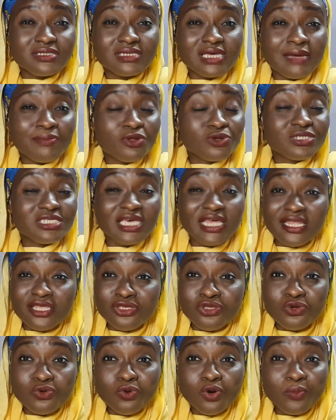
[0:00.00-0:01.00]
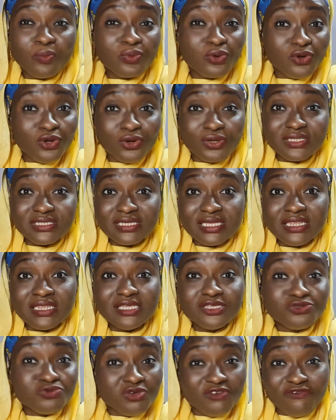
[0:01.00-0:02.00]
I'm not telling you one product in
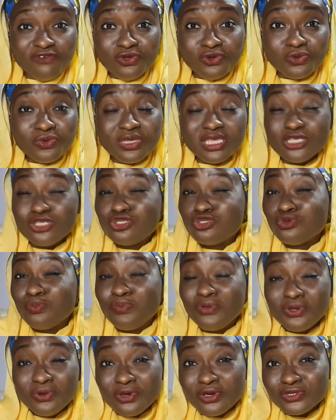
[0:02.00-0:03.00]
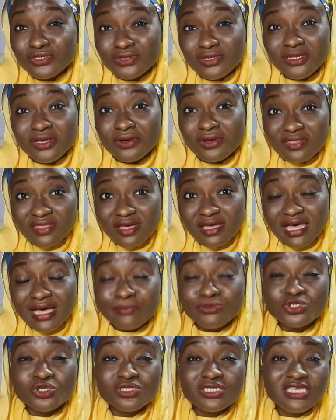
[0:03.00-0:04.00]
this review is superior to the other.
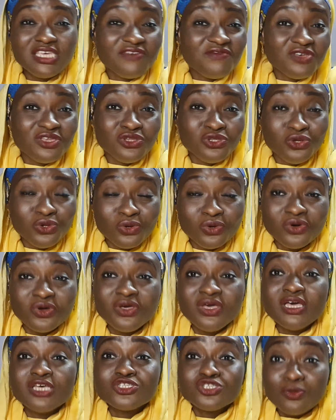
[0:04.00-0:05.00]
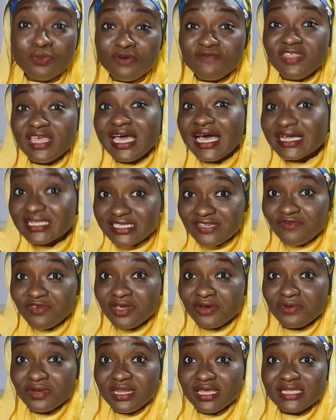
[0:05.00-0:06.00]
I'm just giving you some of the active
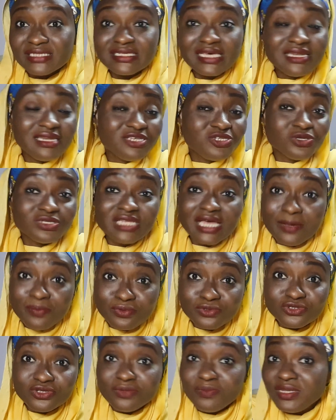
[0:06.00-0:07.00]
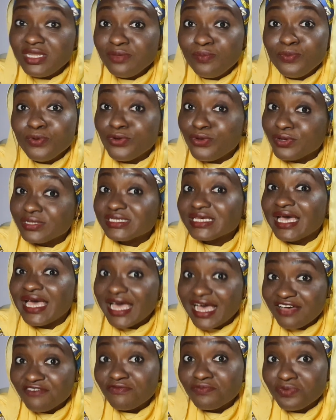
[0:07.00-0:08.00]
ingredients, and they just happen to be the products I
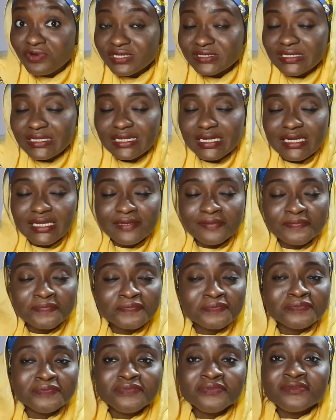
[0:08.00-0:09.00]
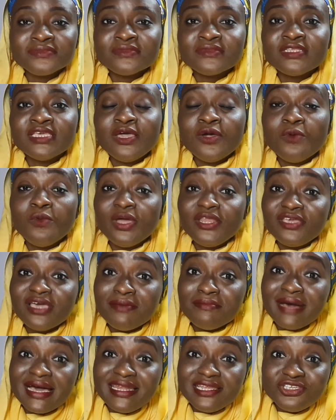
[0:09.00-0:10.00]
have presently. When you're
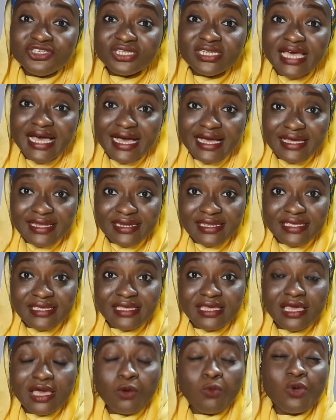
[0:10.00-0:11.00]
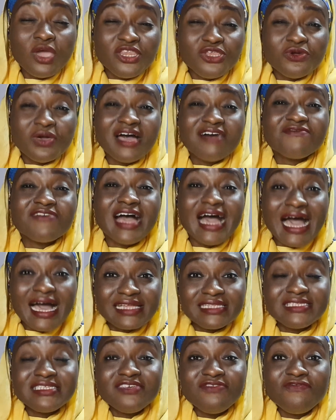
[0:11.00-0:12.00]
managing acne, when you have
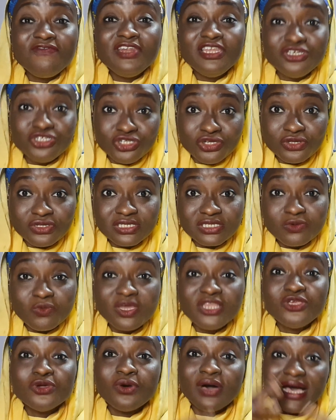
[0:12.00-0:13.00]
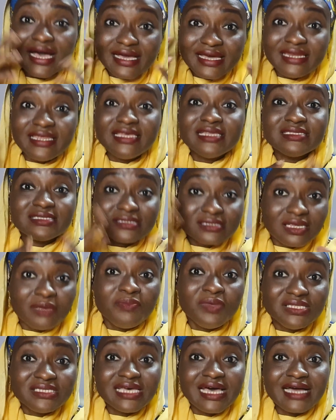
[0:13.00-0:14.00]
active lesions, when your acne is a
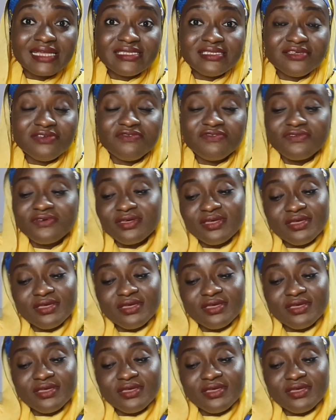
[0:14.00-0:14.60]
bit active,